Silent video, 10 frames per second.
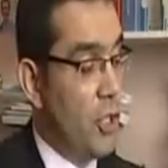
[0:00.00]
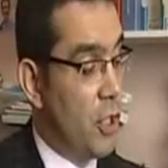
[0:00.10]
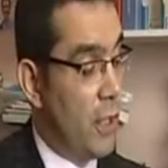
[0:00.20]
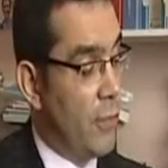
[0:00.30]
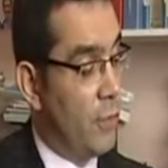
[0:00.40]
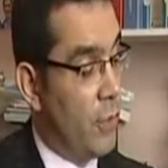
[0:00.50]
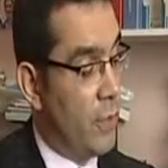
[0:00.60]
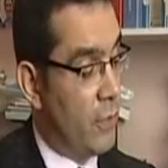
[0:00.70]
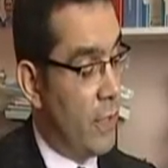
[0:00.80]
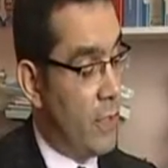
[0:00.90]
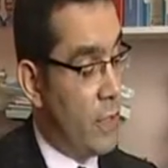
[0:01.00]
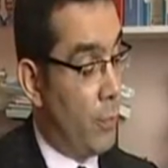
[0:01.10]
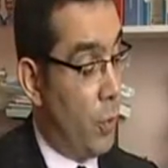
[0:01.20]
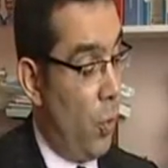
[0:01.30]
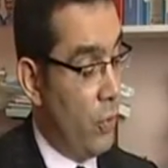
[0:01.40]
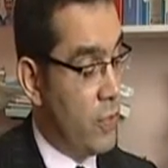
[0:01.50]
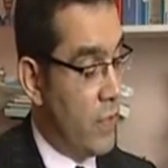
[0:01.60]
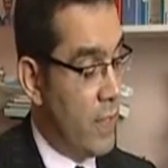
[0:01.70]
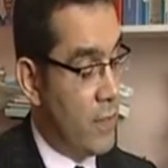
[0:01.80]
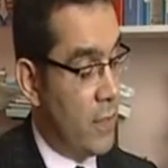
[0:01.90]
Traditionally, if you look at these ports,
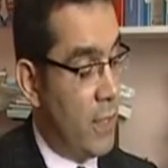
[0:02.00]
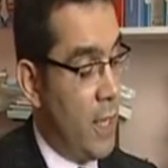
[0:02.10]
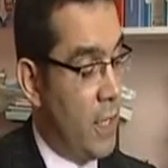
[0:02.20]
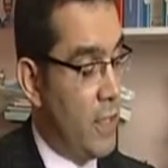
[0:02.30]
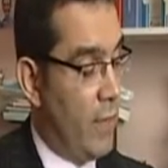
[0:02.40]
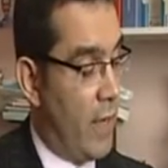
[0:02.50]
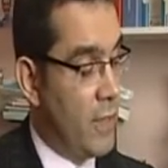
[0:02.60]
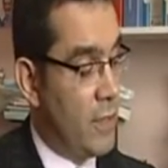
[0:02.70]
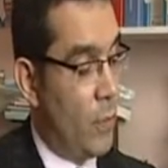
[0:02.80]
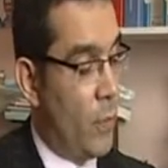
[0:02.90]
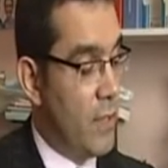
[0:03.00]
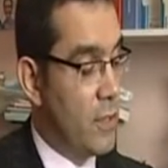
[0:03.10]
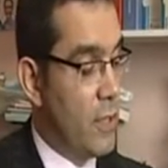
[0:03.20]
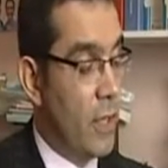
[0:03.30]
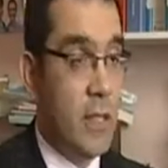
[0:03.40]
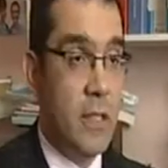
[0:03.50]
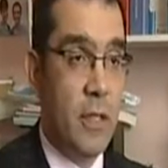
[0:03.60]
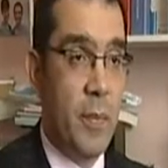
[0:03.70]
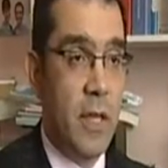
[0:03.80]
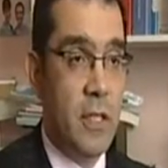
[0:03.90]
these are the devices that we insert
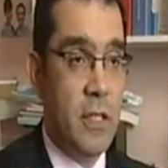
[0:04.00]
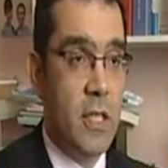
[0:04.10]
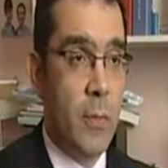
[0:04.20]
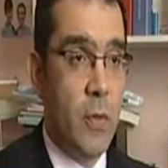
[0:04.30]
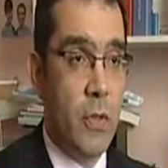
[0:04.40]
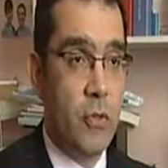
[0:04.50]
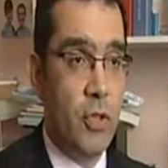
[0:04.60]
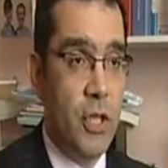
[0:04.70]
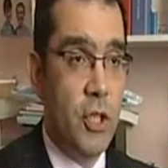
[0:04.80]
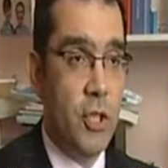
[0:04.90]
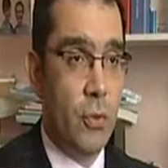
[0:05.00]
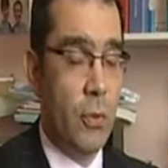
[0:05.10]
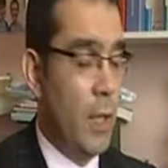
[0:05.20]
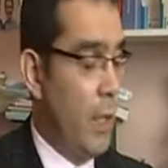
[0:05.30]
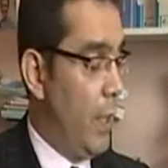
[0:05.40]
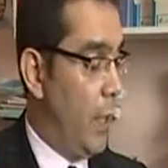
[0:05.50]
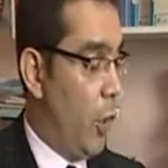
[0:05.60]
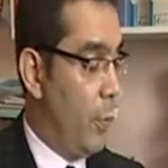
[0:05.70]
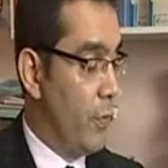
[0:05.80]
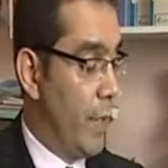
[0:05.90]
into the patient's tummy with a traditional uh,
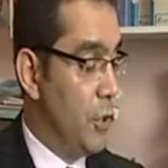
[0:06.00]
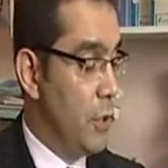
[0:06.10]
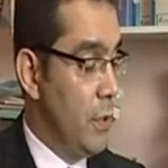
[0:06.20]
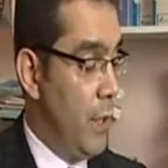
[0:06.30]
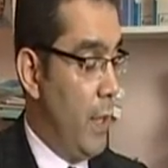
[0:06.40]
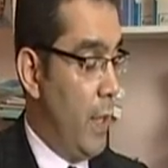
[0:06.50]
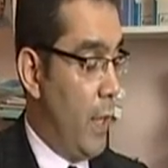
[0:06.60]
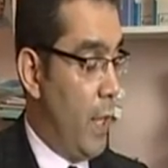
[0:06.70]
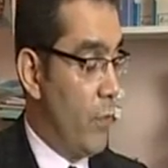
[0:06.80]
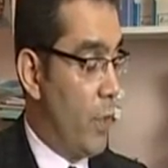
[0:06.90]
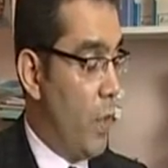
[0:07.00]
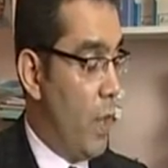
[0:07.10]
operation, uh,